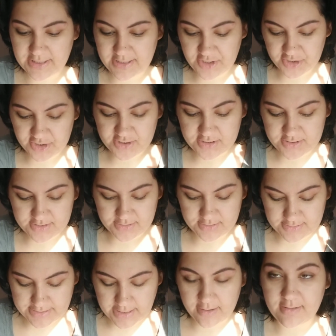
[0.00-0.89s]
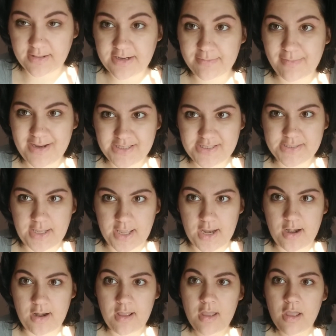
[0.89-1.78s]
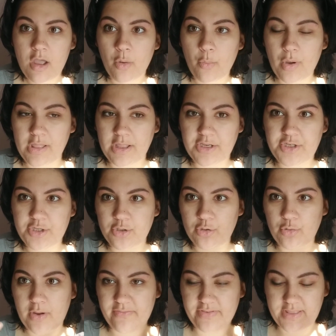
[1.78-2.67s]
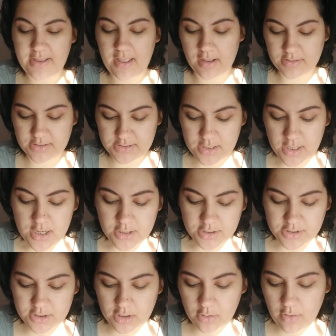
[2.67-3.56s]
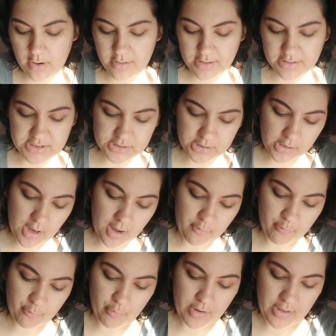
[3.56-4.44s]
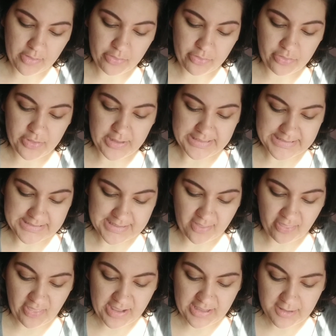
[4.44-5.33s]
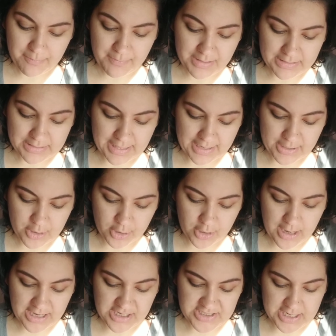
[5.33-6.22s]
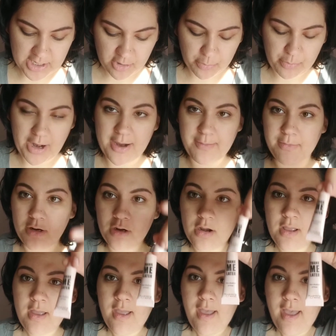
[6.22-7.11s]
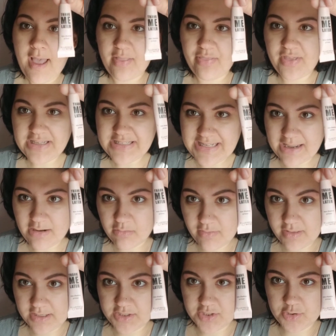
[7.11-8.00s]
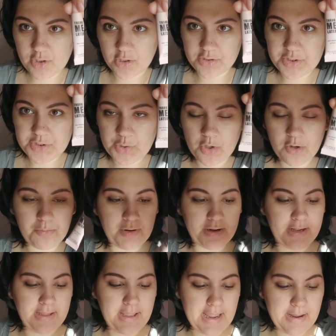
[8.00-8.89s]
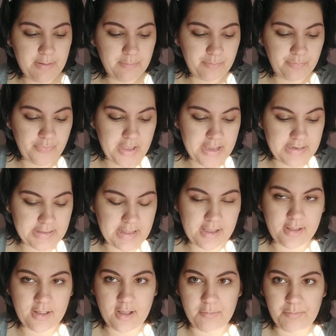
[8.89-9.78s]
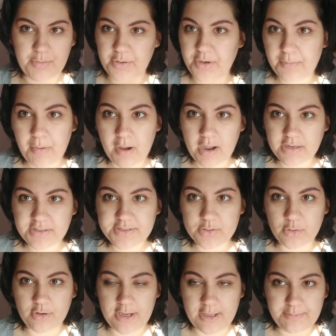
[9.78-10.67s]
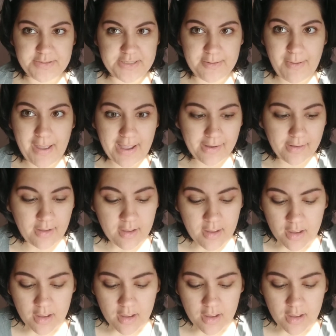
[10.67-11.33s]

going to just settle into my skin while I do everything else. So I'm going to start off with this Thank Me Later eyeshadow primer. And this I don't think is drugstore, but it came in like a beauty box or Ipsy bag